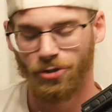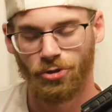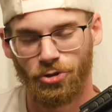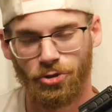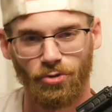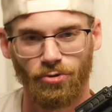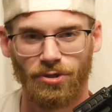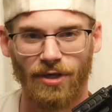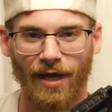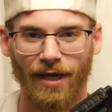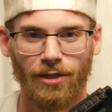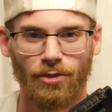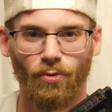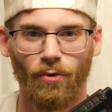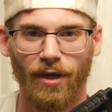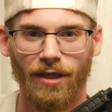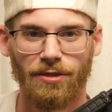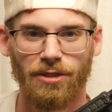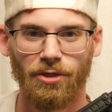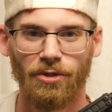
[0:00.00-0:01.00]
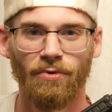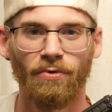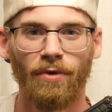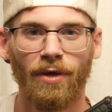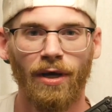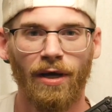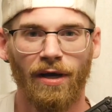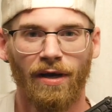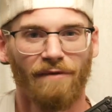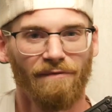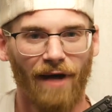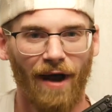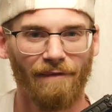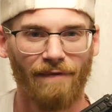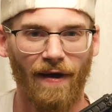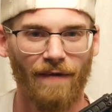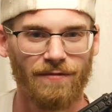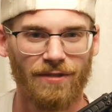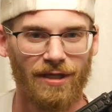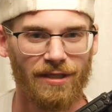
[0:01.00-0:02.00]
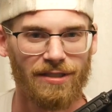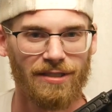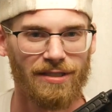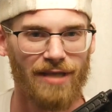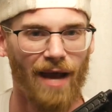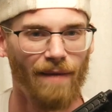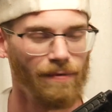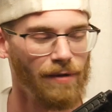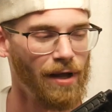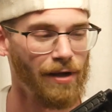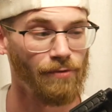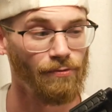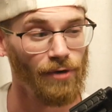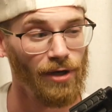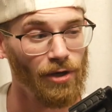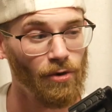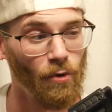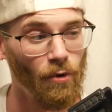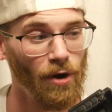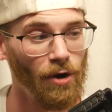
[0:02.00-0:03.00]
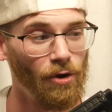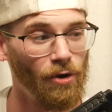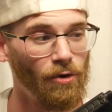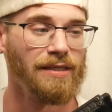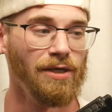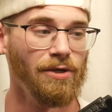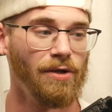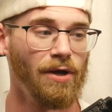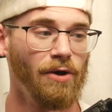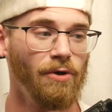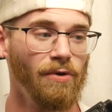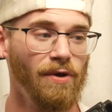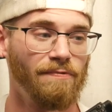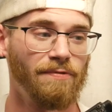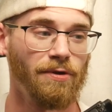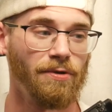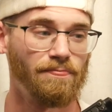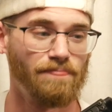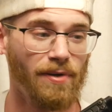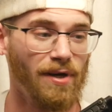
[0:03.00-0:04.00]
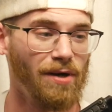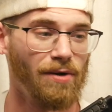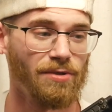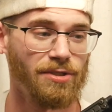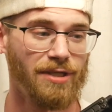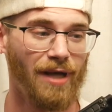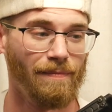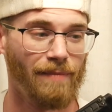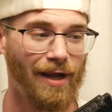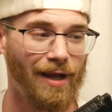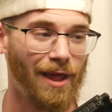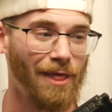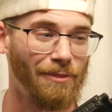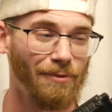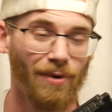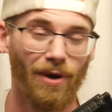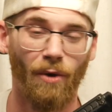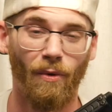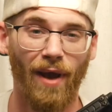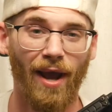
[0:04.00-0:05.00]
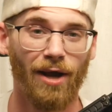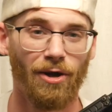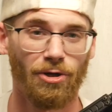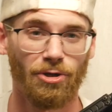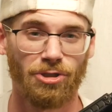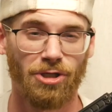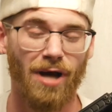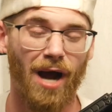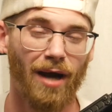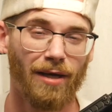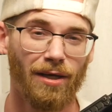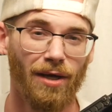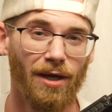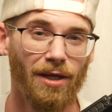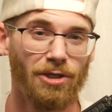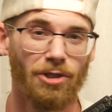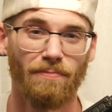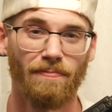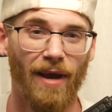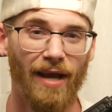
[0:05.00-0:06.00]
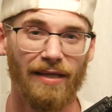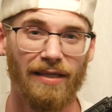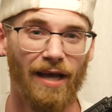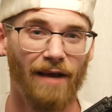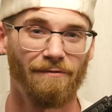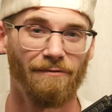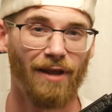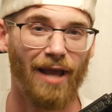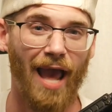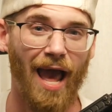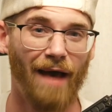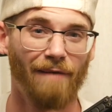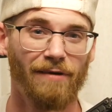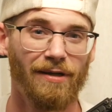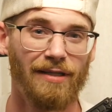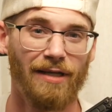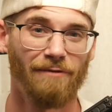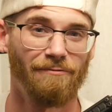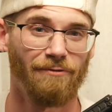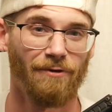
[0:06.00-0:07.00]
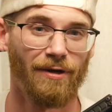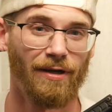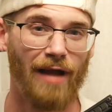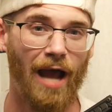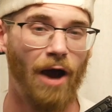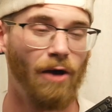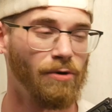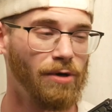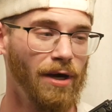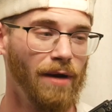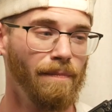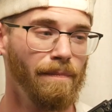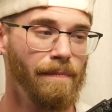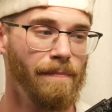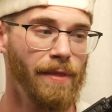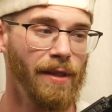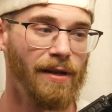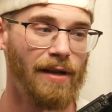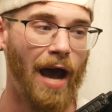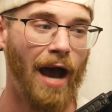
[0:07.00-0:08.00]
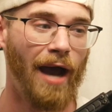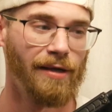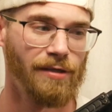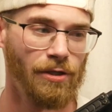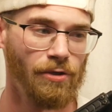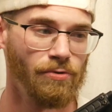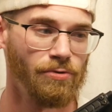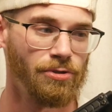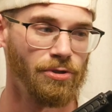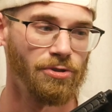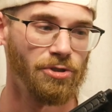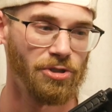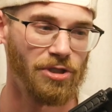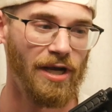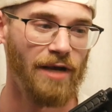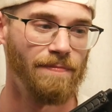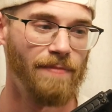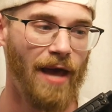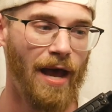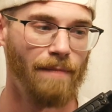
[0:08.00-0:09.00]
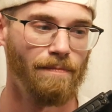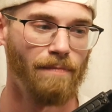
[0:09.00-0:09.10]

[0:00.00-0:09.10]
shoots like a 22. 5.56 doesn't have a lot of recoil. If you put it on something like a 308 or shotgun, you may definitely have a different outcome than I do. So just keep that in